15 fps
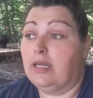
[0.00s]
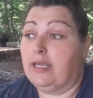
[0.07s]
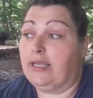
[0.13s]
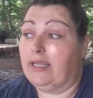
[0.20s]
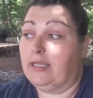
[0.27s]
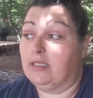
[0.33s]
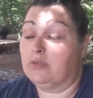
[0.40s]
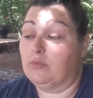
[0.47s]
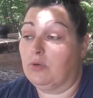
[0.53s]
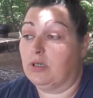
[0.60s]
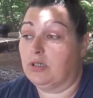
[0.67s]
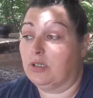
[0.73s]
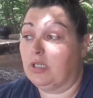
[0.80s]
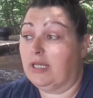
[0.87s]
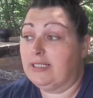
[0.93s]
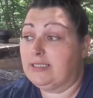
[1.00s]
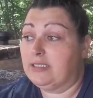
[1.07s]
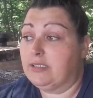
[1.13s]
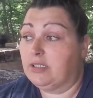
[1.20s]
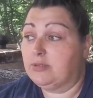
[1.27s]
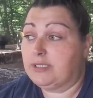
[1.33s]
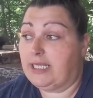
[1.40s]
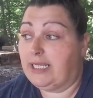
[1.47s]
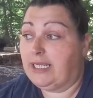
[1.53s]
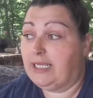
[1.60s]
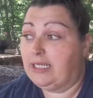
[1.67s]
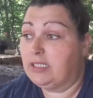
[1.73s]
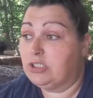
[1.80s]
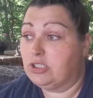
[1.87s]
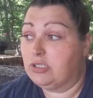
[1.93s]
And water glassing those
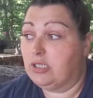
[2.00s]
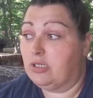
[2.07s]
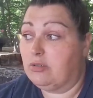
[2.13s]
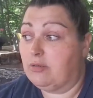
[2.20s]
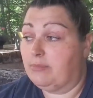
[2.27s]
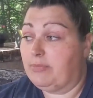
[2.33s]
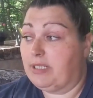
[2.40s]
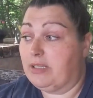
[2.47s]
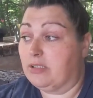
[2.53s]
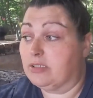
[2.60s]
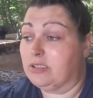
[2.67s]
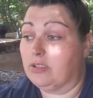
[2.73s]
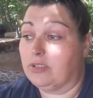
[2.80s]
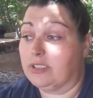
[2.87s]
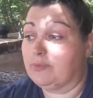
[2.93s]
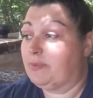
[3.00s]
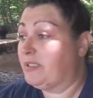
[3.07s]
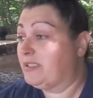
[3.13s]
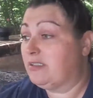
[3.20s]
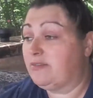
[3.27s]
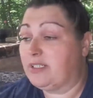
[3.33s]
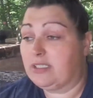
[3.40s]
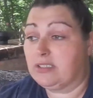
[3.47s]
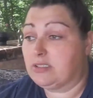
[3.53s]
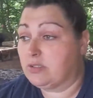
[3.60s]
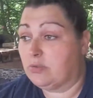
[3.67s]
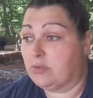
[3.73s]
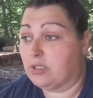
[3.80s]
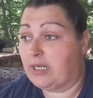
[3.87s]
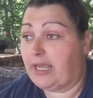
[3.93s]
eggs, you know, I mean, they're so expensive at the
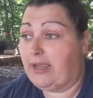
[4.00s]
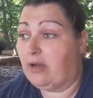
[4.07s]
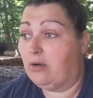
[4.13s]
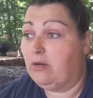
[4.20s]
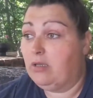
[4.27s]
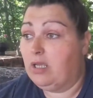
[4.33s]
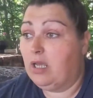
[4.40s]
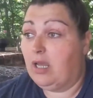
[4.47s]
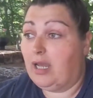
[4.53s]
store now.